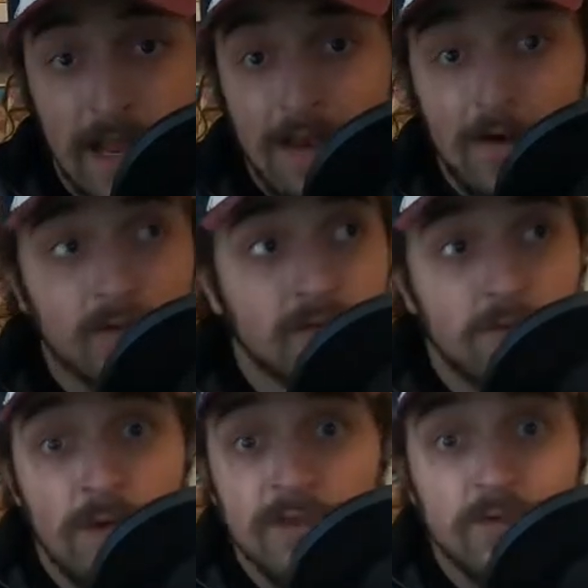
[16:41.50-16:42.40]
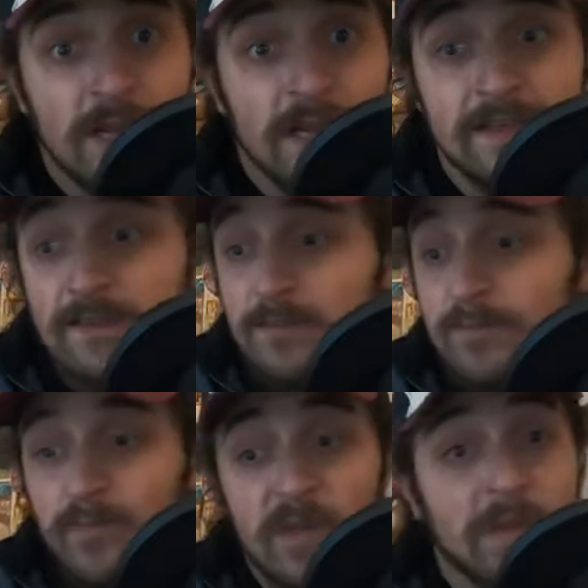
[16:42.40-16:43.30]
And I also want you guys
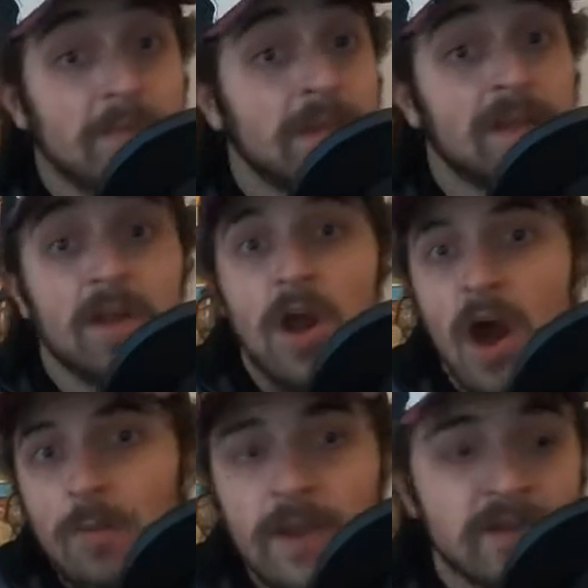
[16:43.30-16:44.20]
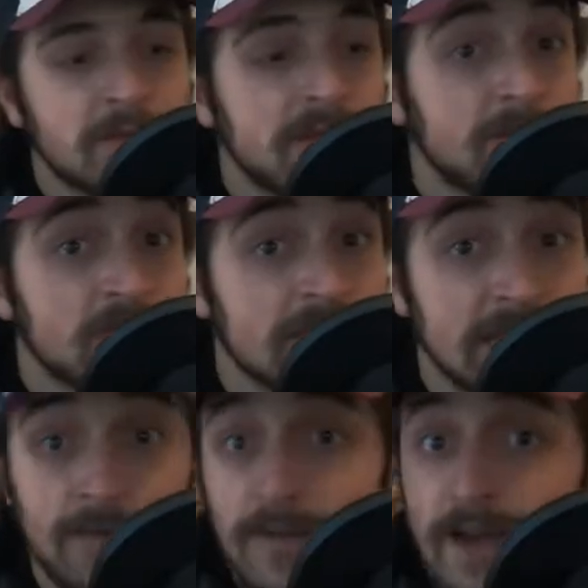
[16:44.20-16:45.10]
to maybe comment some experiences that
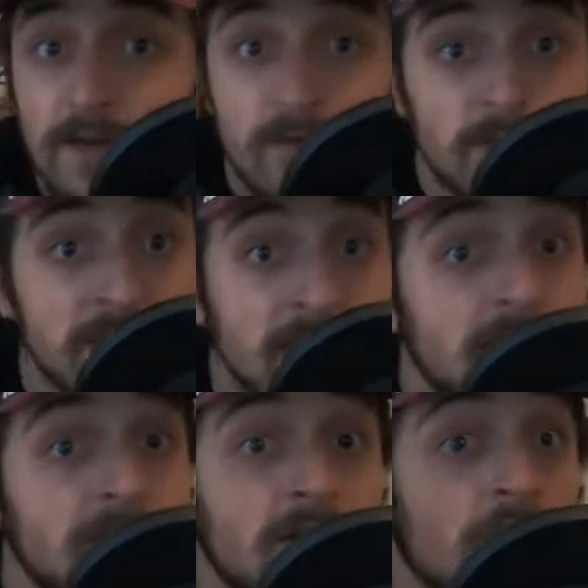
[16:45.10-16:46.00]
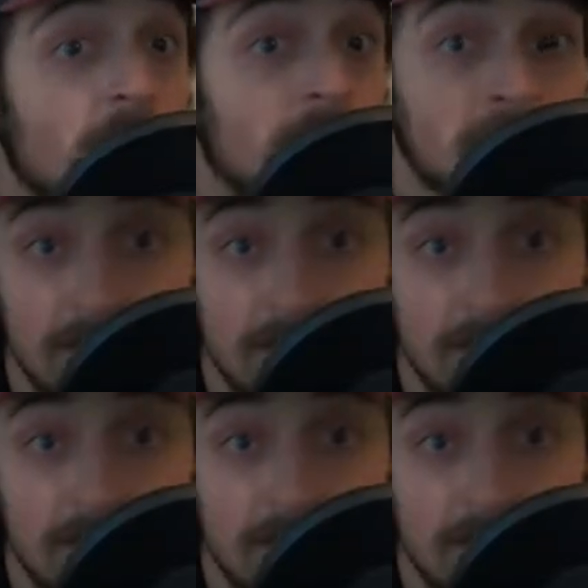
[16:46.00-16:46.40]
you've had if you've decided to go on an